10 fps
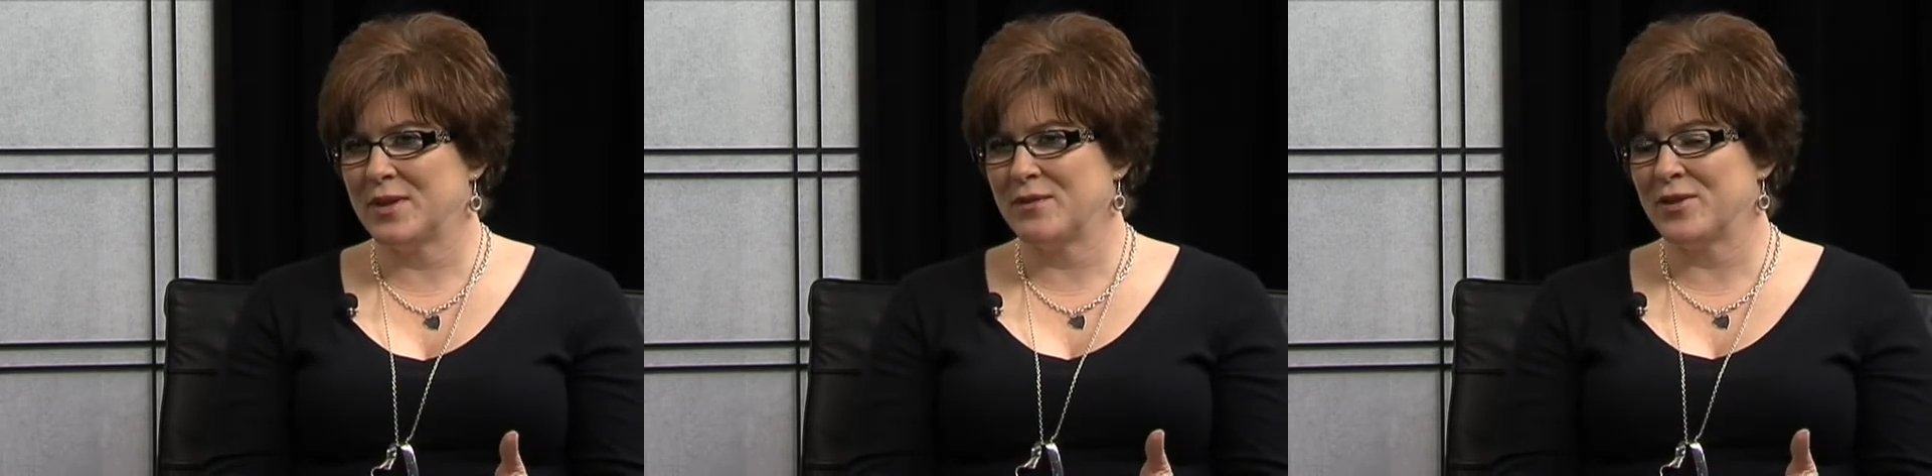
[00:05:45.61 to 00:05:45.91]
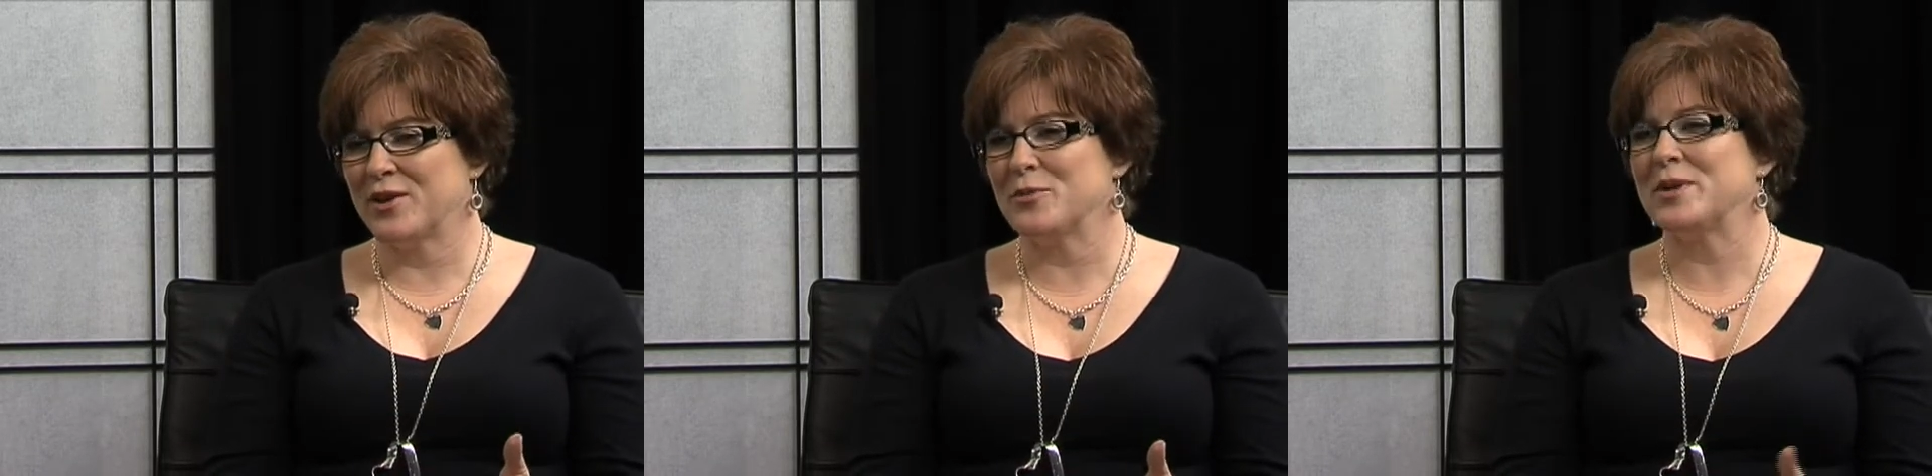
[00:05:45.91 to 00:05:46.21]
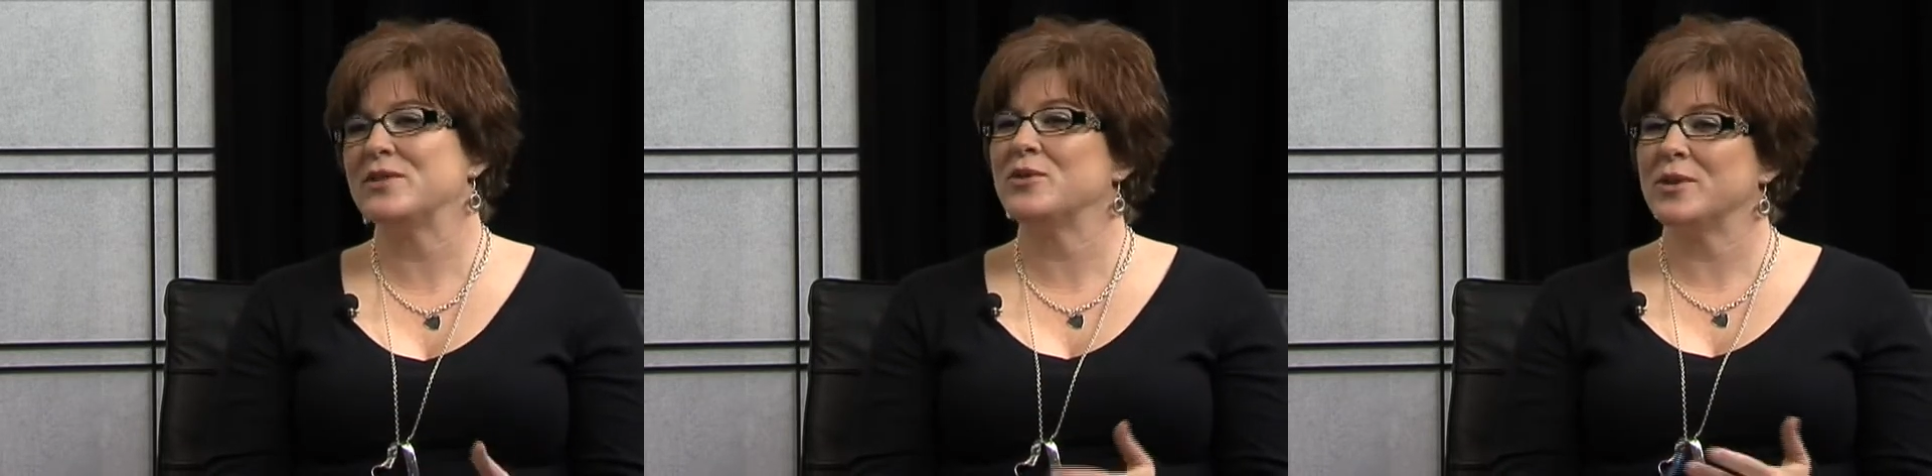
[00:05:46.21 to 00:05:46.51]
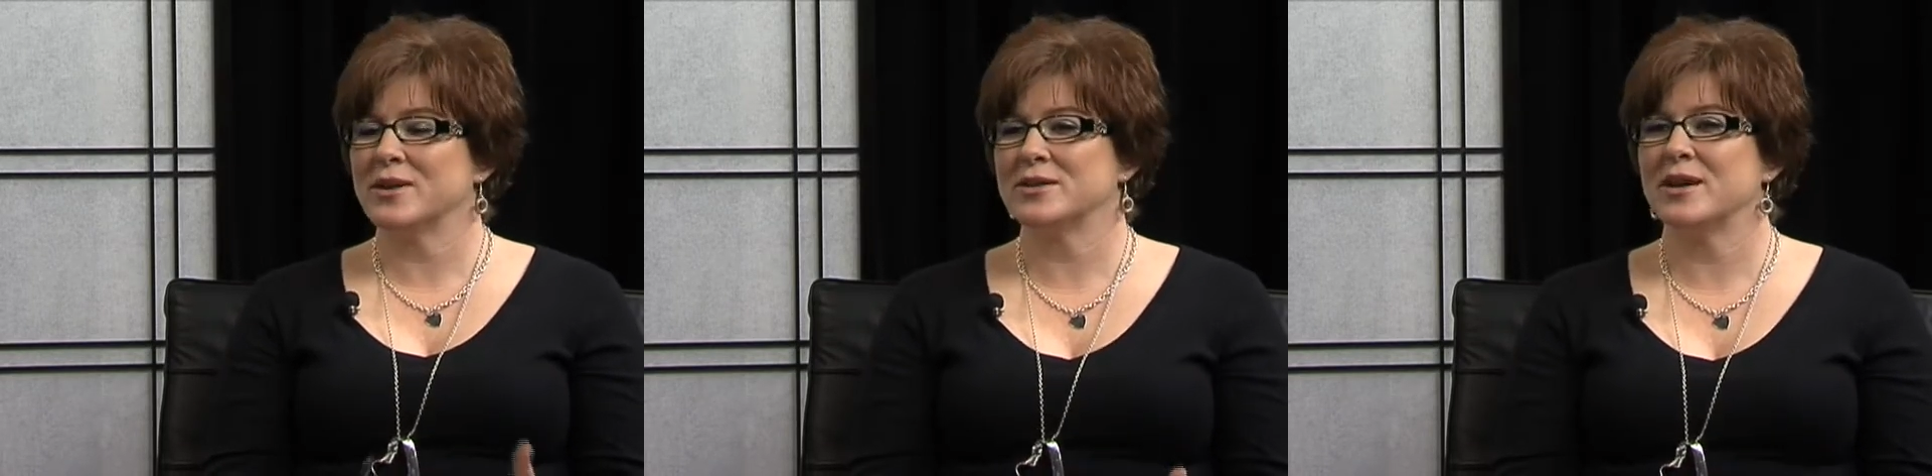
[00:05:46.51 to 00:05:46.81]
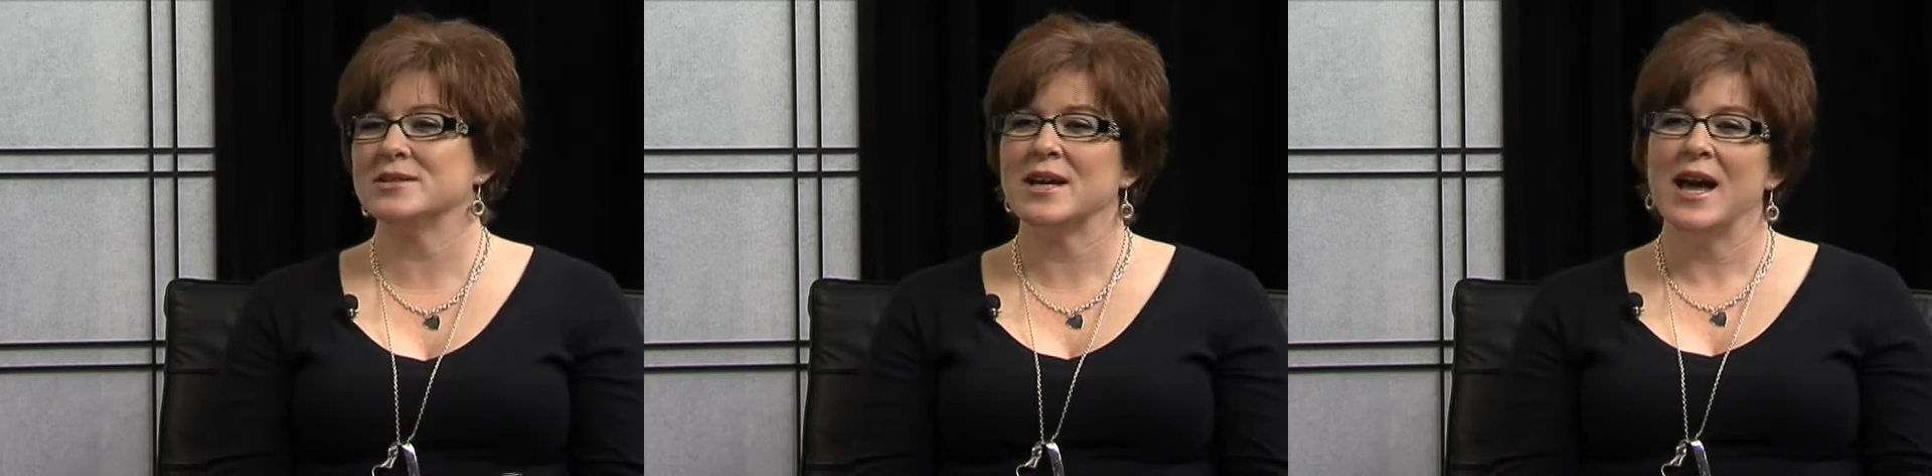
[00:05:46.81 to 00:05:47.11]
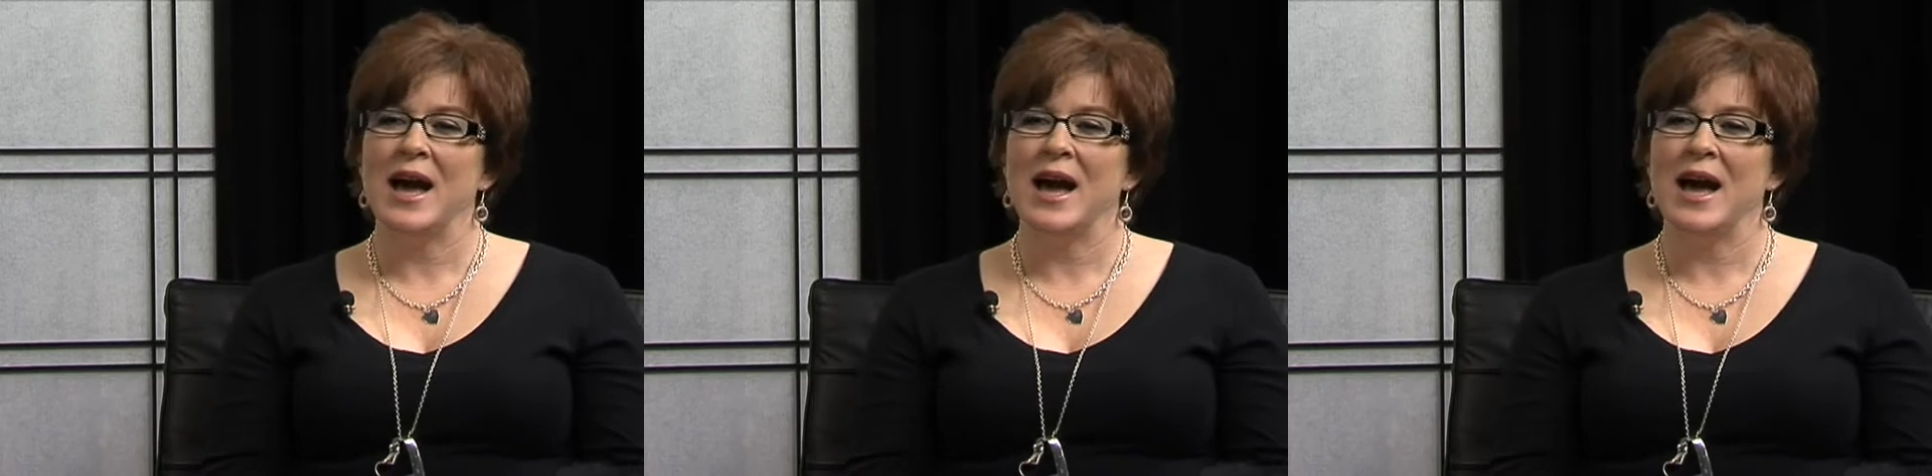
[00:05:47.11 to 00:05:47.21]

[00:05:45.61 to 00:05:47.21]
give therapy to young adults.